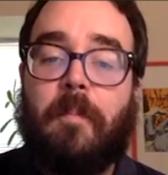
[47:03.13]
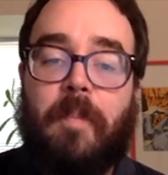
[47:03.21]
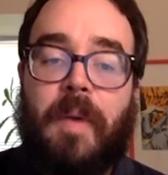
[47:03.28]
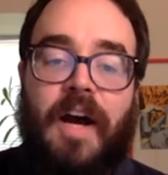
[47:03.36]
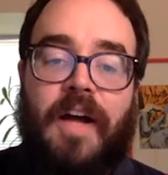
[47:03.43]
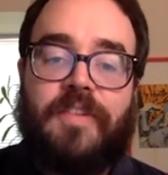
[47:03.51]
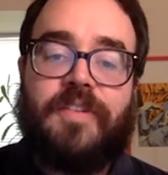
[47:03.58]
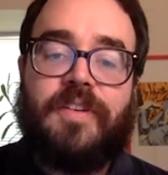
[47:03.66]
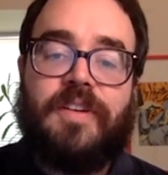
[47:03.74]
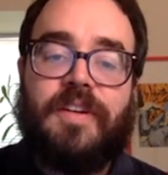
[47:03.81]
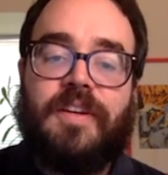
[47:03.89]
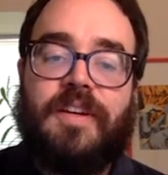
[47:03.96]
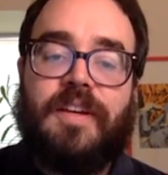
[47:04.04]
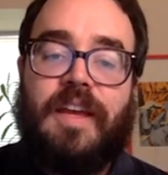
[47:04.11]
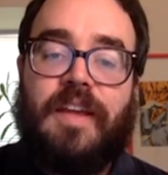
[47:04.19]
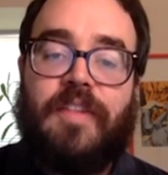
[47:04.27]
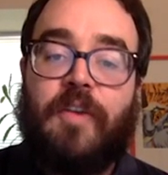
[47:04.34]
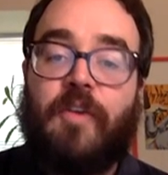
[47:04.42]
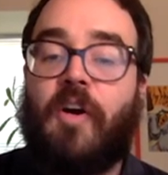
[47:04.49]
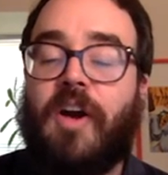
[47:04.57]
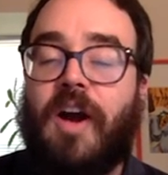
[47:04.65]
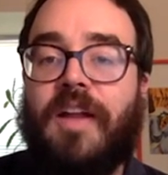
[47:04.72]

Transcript: But there are